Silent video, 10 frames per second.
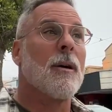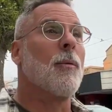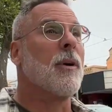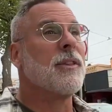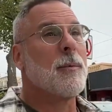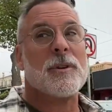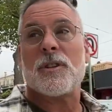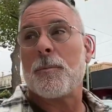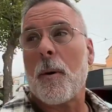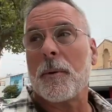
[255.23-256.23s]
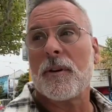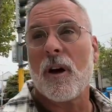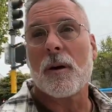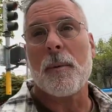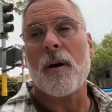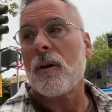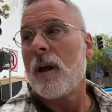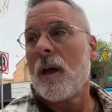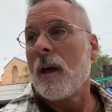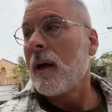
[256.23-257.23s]
One thing we should probably talk about
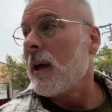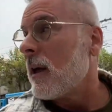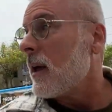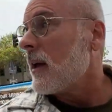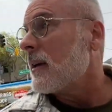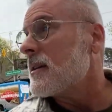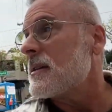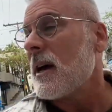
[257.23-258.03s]
is